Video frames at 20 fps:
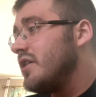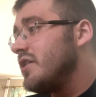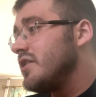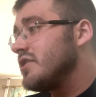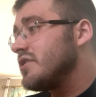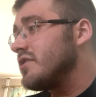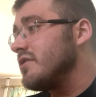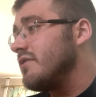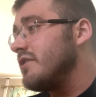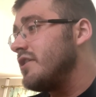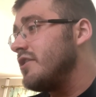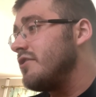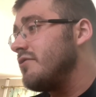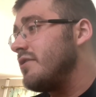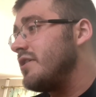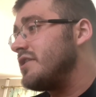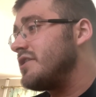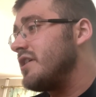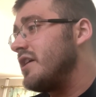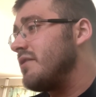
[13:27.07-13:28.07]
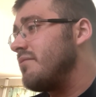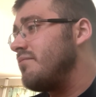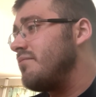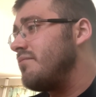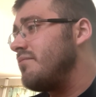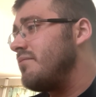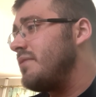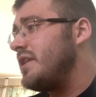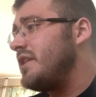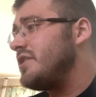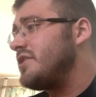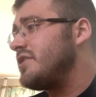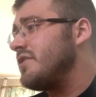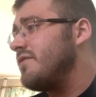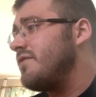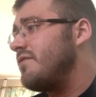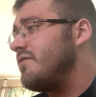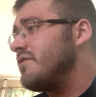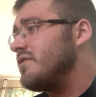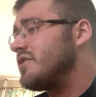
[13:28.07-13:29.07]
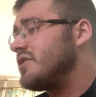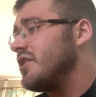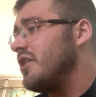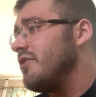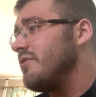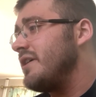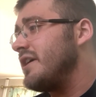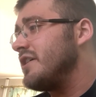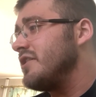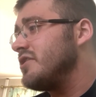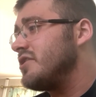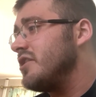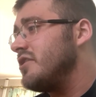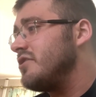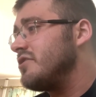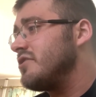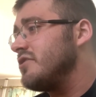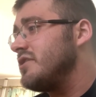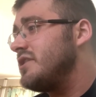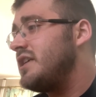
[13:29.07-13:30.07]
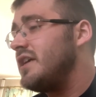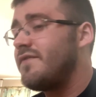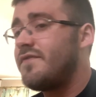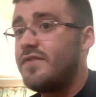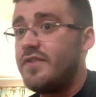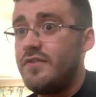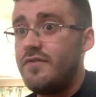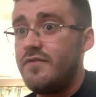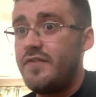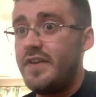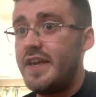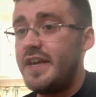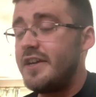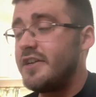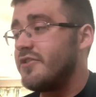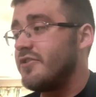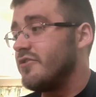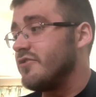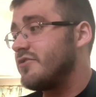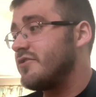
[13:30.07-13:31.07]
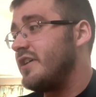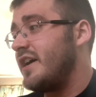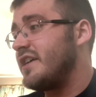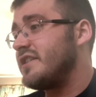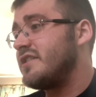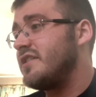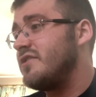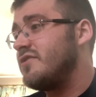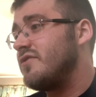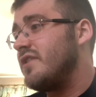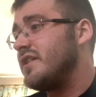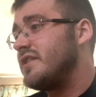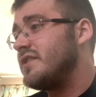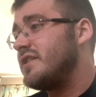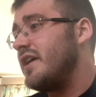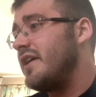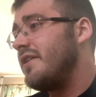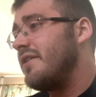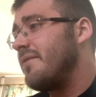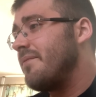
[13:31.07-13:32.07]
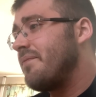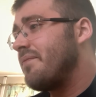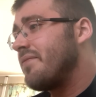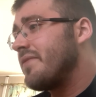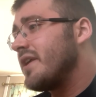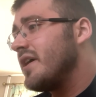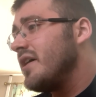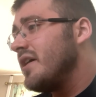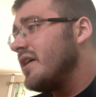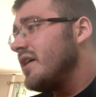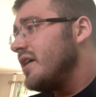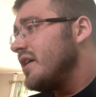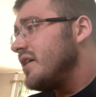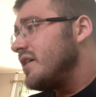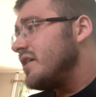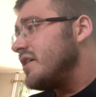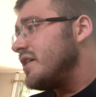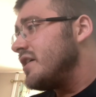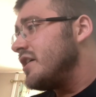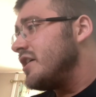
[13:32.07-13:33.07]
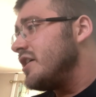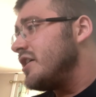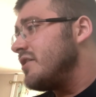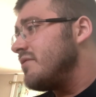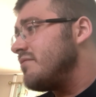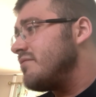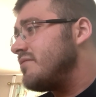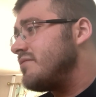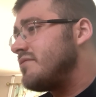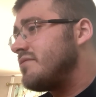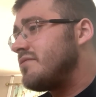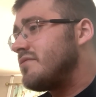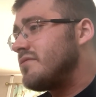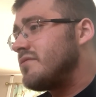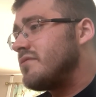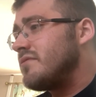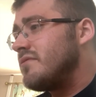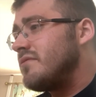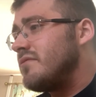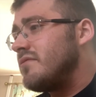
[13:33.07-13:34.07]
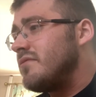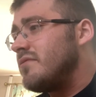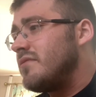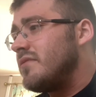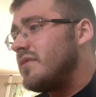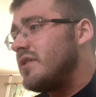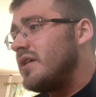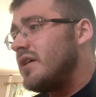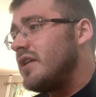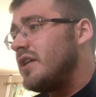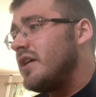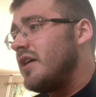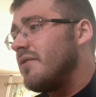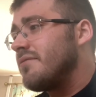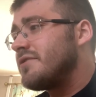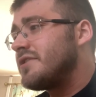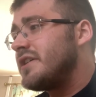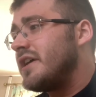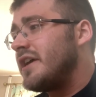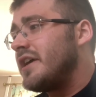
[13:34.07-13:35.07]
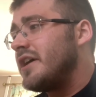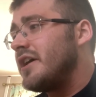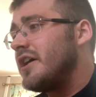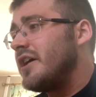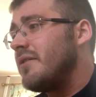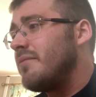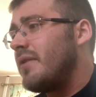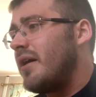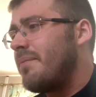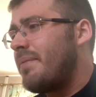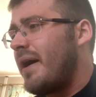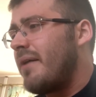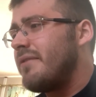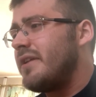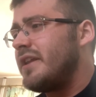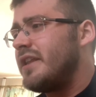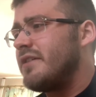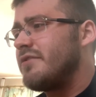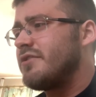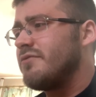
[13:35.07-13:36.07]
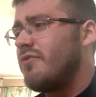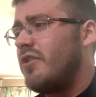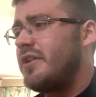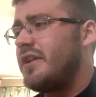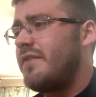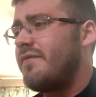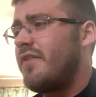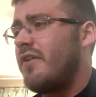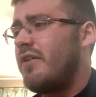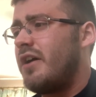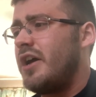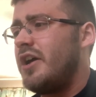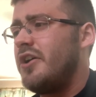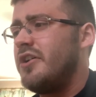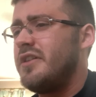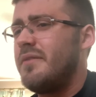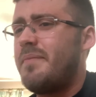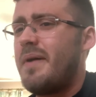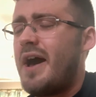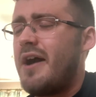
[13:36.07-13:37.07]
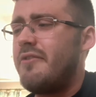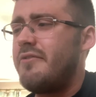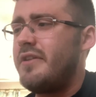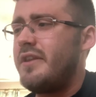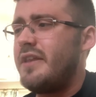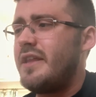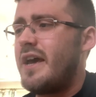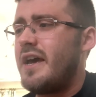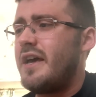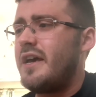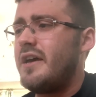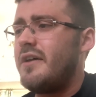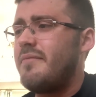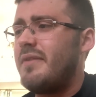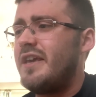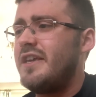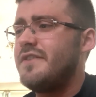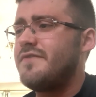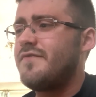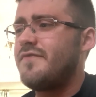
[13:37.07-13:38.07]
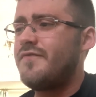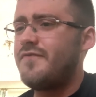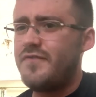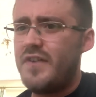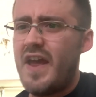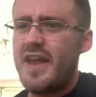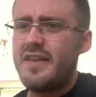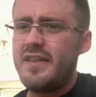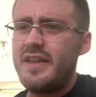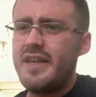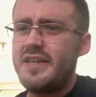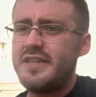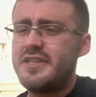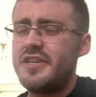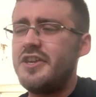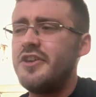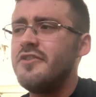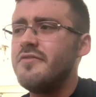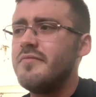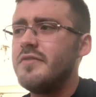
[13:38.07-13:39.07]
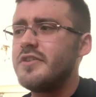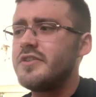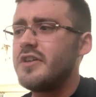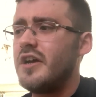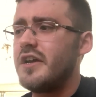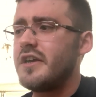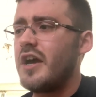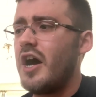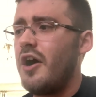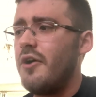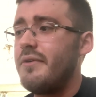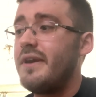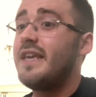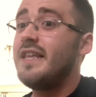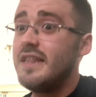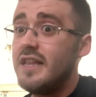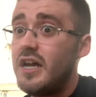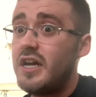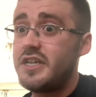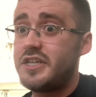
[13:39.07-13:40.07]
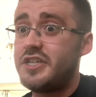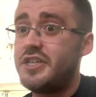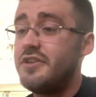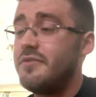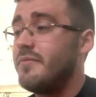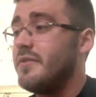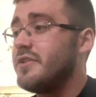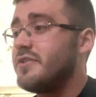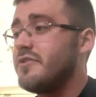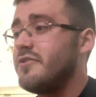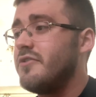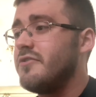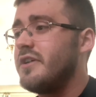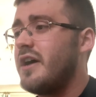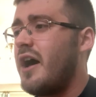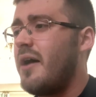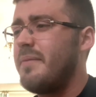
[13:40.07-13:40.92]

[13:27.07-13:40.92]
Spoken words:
So, in other words, like, miniature, so he can turn into different vehicles, so that's interesting. And obviously, apparently there's a one info I heard apparently that, he's friendly to humans, like, oh, he likes humans and all that.